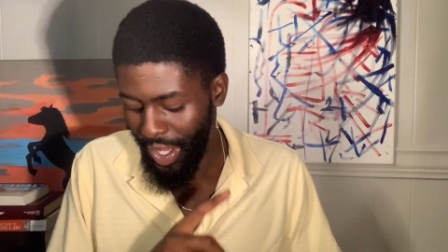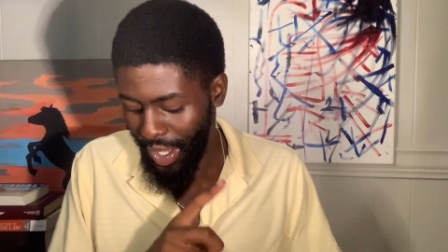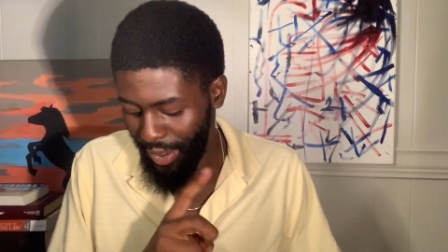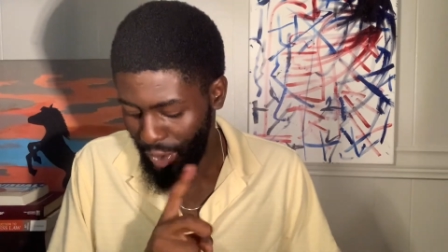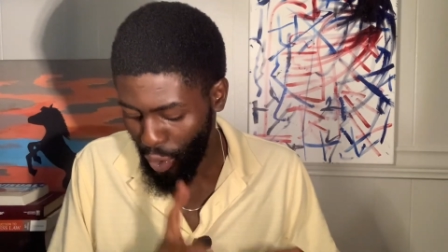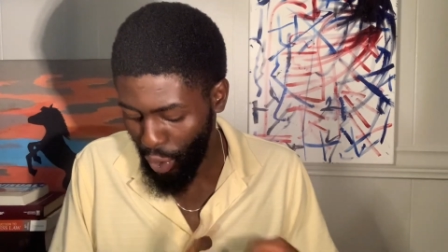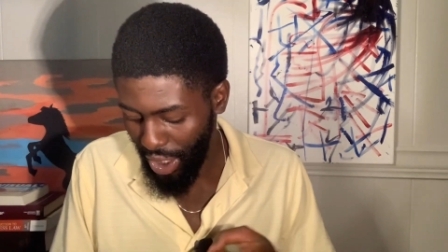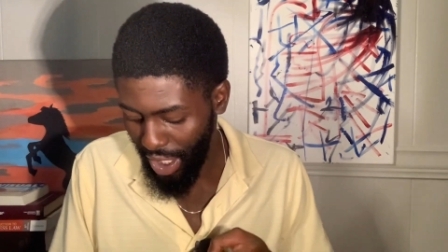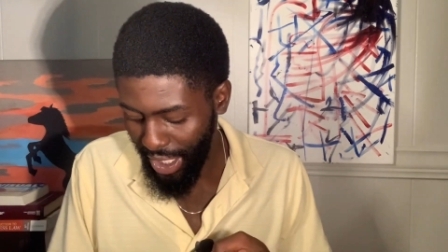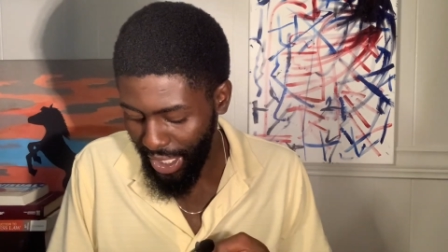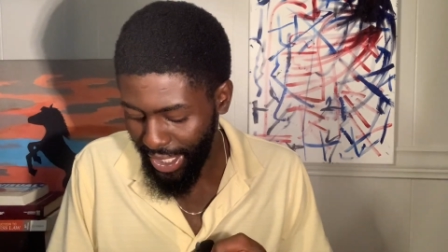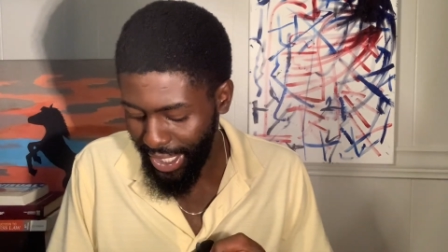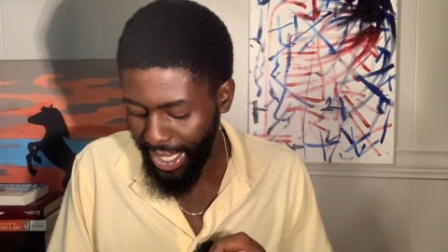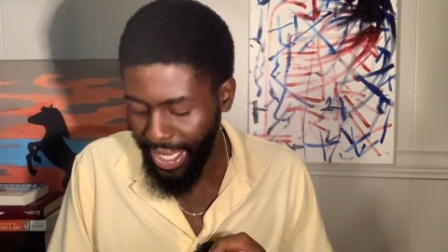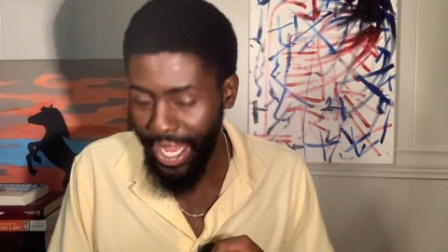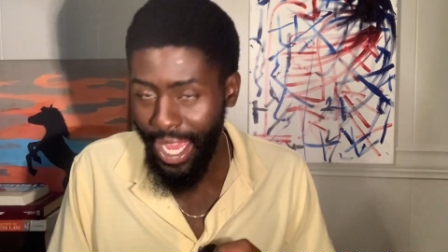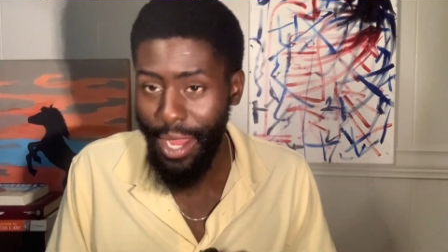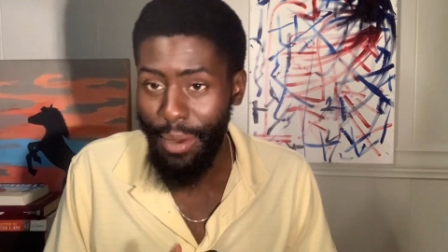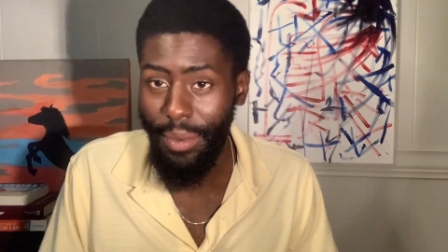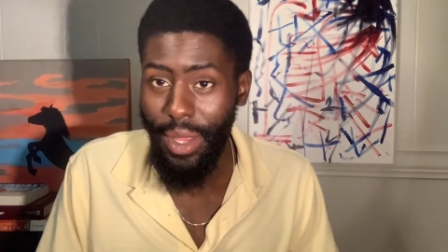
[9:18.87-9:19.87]
treat it like a
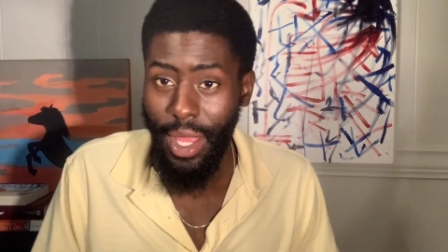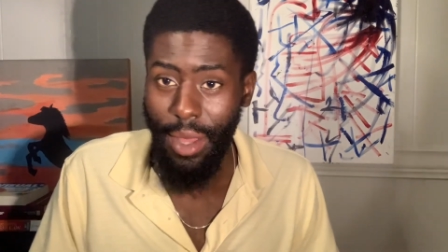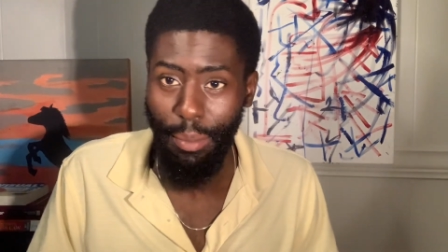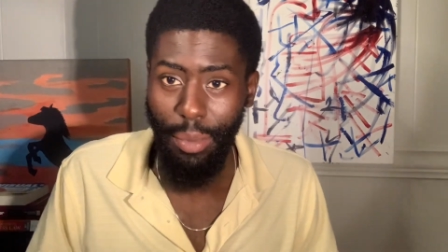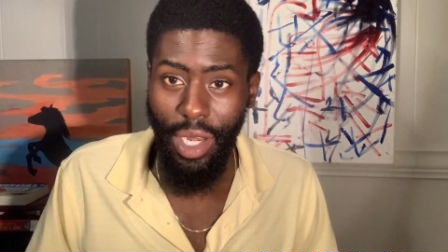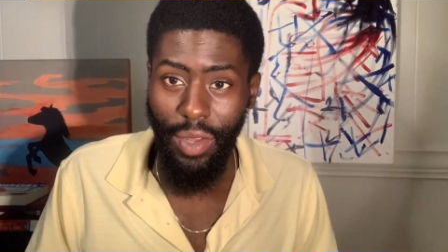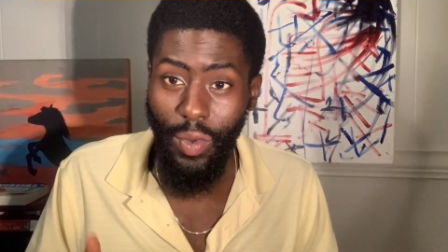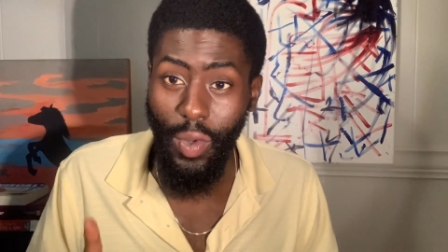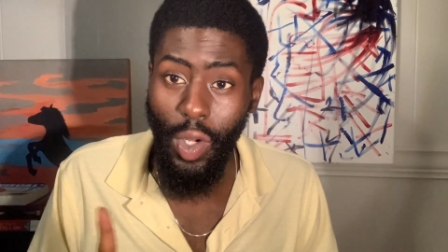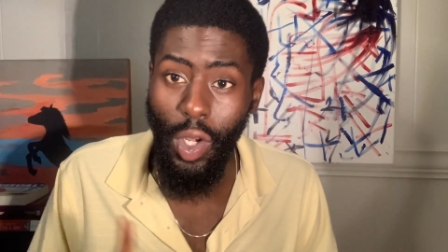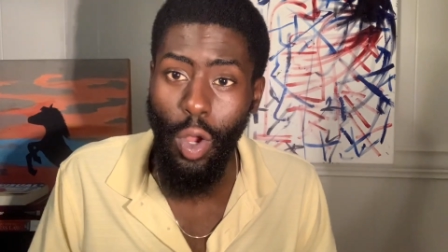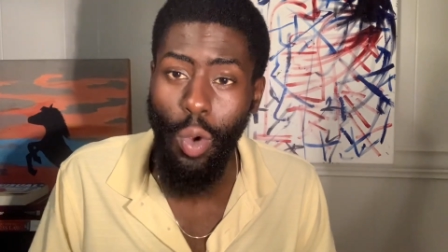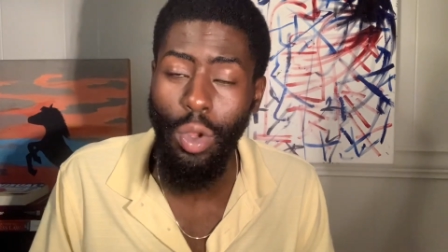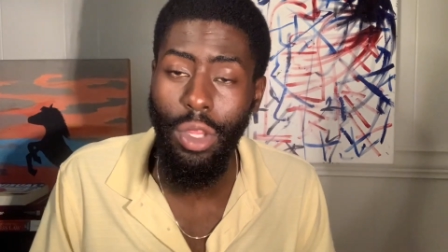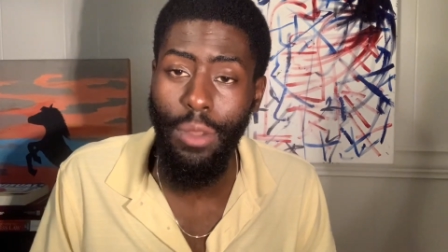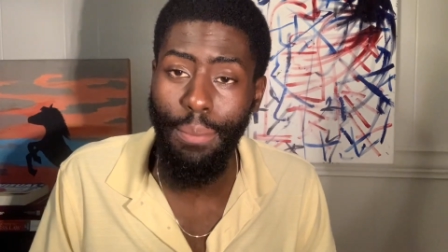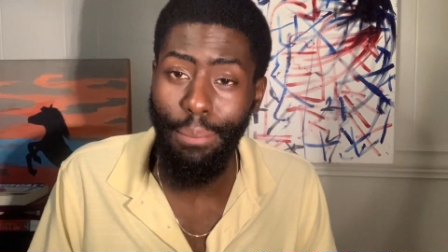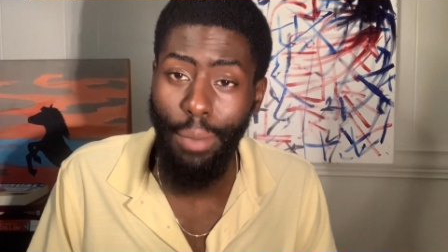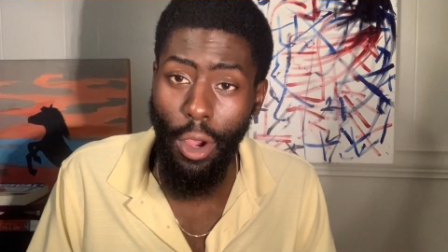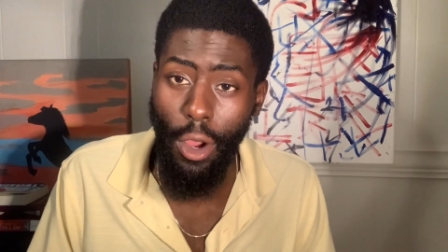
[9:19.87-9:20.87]
game, but if you lower
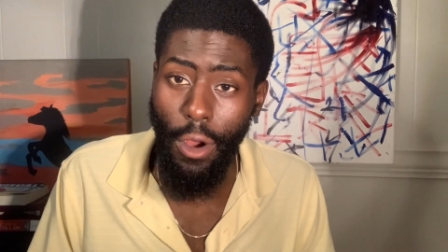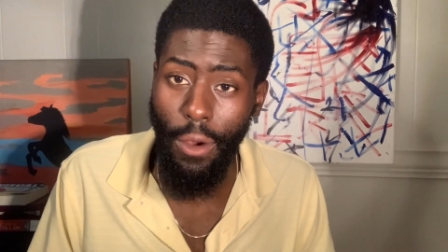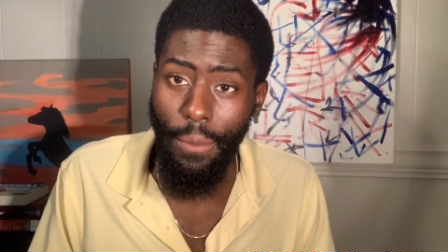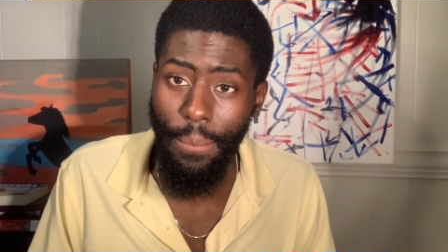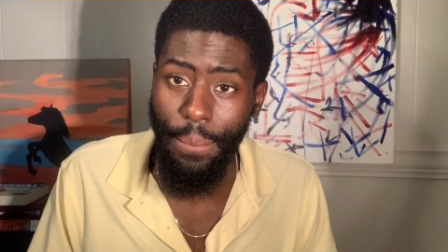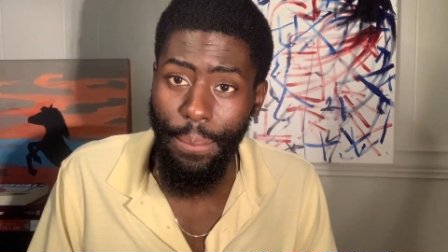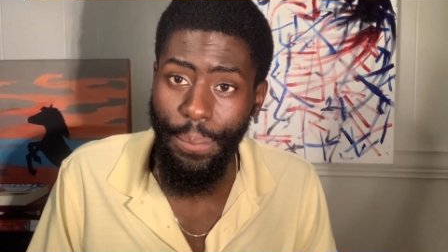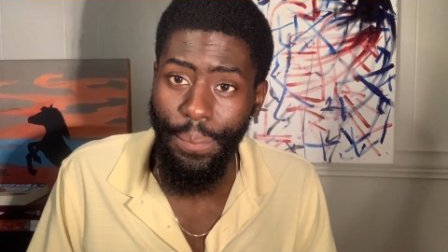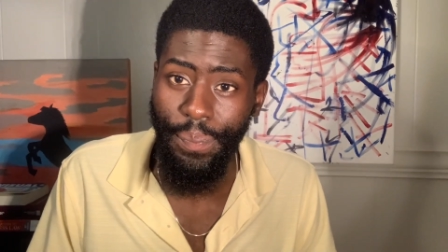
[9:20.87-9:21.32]
the bar,